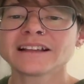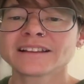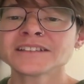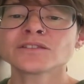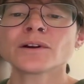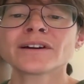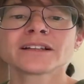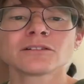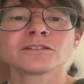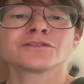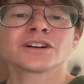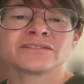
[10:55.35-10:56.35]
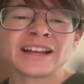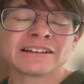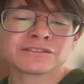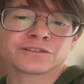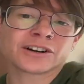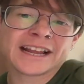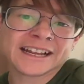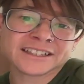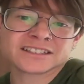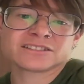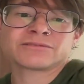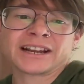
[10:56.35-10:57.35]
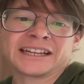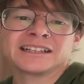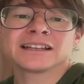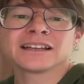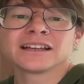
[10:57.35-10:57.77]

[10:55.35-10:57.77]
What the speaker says: that's where I'd look for an answer, right?